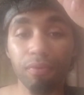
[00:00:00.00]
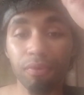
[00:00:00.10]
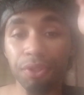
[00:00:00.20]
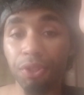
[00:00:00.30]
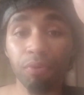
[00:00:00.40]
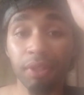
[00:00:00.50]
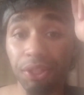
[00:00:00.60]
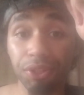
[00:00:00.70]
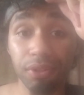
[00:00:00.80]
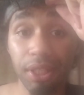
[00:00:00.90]
Well, you're the
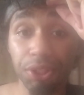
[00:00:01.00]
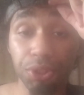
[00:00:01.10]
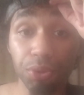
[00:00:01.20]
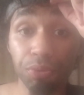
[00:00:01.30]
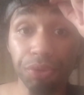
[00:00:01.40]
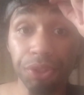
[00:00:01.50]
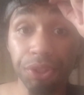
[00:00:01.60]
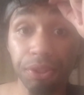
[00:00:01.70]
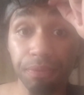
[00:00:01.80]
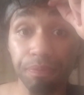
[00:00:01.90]
one that's doing it.